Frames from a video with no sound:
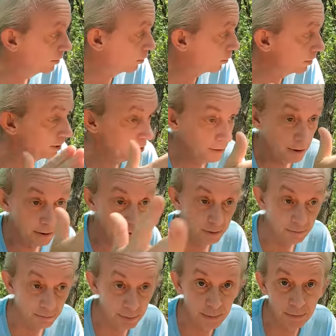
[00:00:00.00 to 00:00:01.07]
and going to the
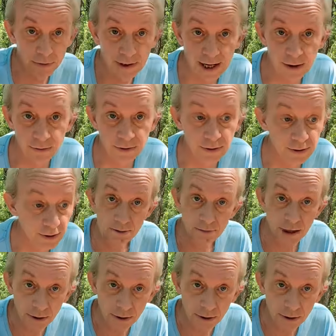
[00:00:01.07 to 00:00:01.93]
people's houses,